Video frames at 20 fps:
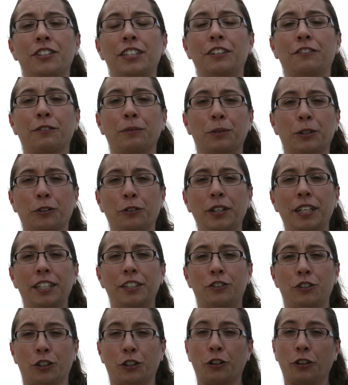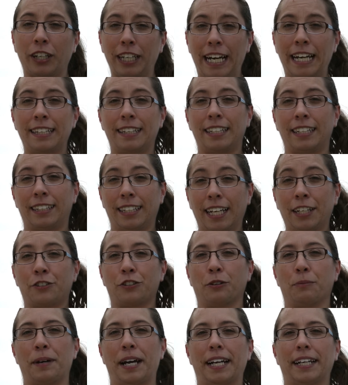from the grid to create the
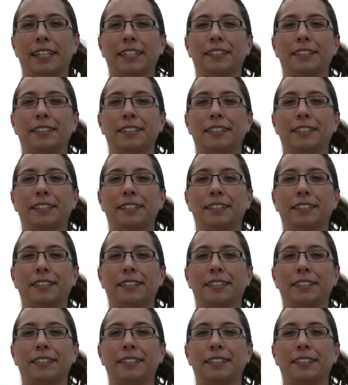electromagnet.